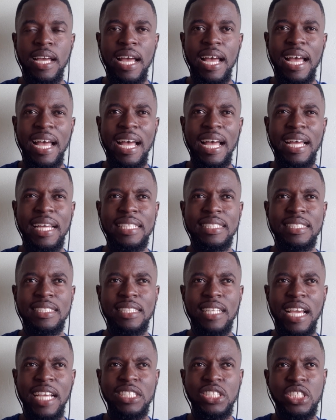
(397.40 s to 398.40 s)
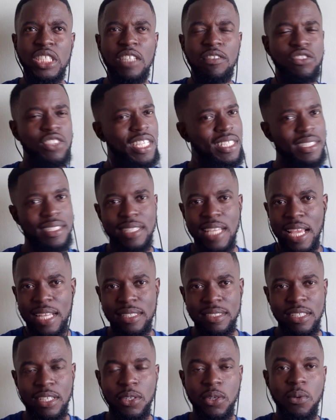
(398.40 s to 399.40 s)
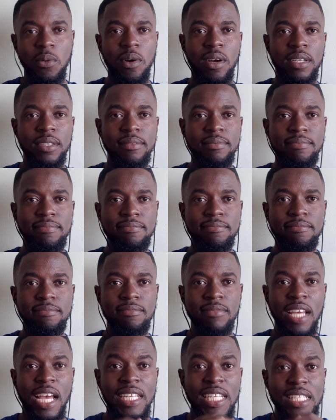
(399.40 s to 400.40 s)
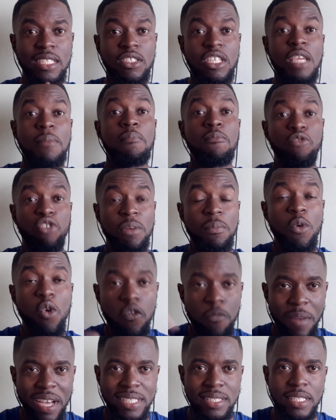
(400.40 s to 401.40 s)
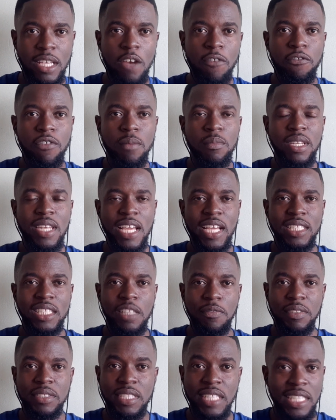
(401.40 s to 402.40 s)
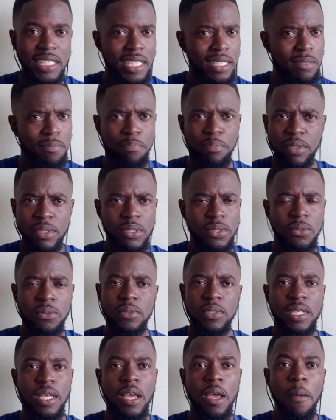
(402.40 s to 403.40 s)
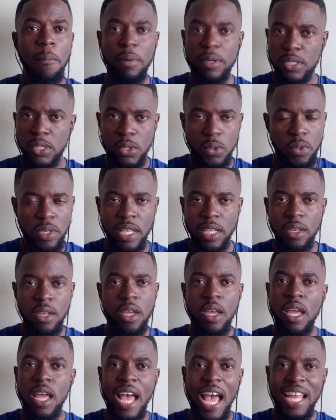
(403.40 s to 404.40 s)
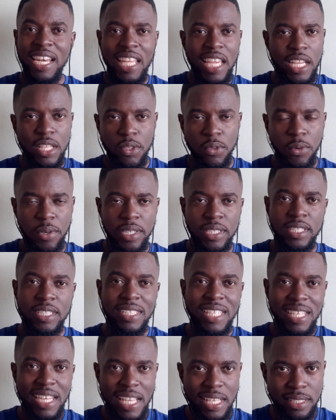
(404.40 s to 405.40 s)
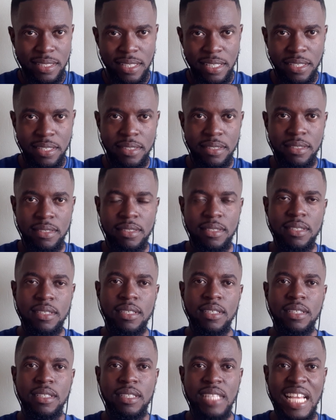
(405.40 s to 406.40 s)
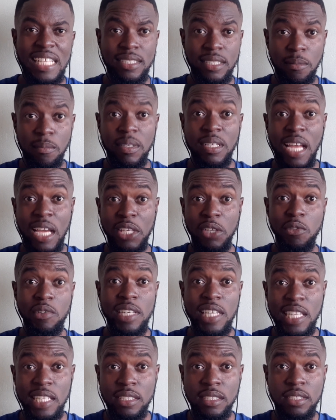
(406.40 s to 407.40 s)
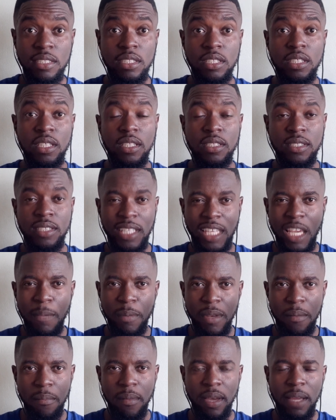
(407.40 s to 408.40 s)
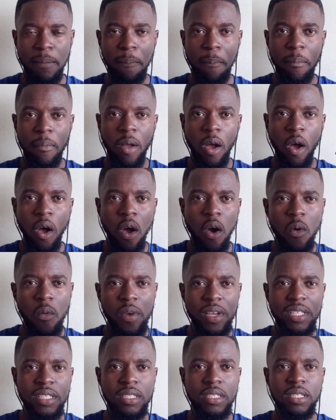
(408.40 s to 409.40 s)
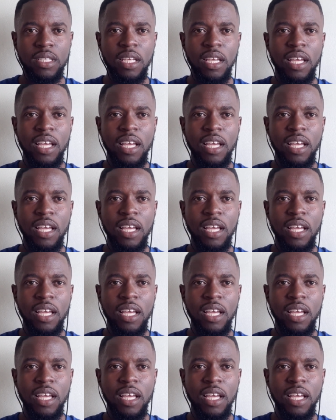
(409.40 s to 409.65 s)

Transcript: and I should have just said, you know what, and just remove myself from the negativity and just pursued it and ignored the naysayers. That's something that you need to keep in mind. Always